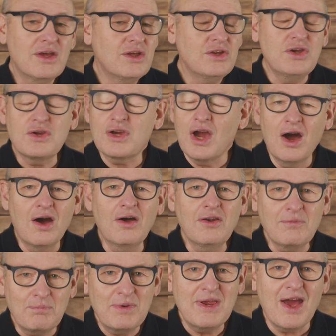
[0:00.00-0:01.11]
You
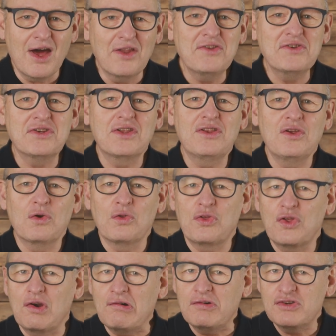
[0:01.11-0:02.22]
can't be under the
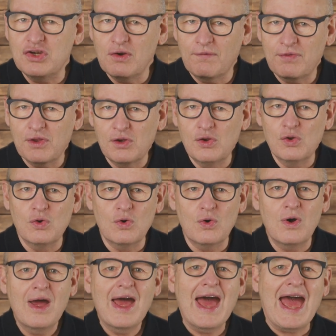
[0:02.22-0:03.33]
authority of the law